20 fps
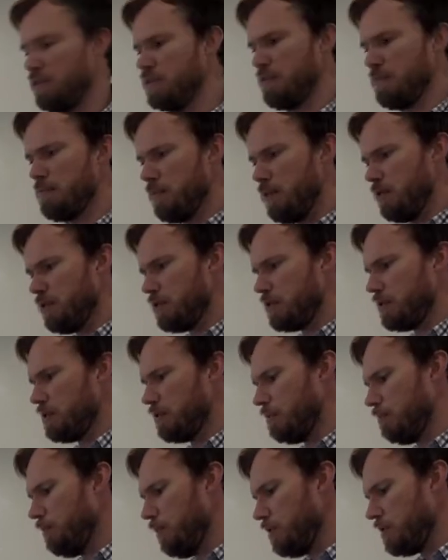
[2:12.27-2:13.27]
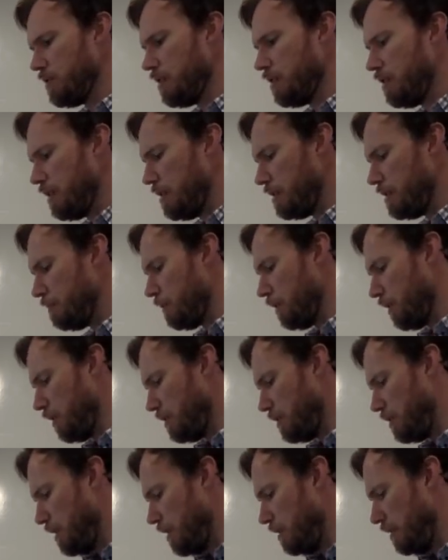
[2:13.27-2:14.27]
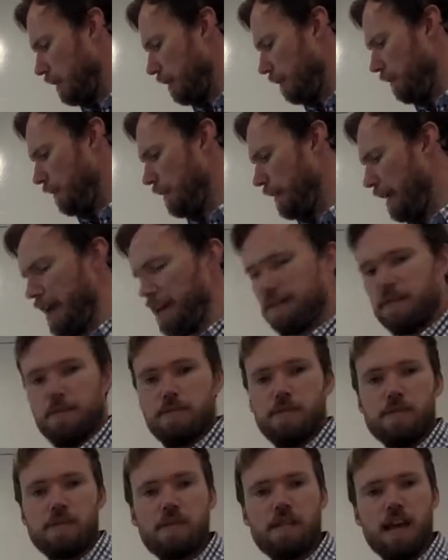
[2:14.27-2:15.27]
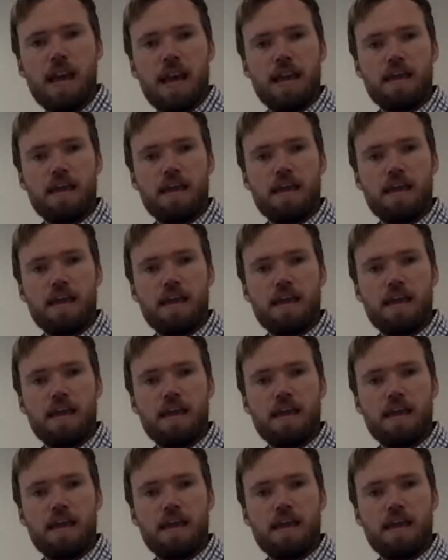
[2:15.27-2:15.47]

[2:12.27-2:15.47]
So most of these, because they're different atoms,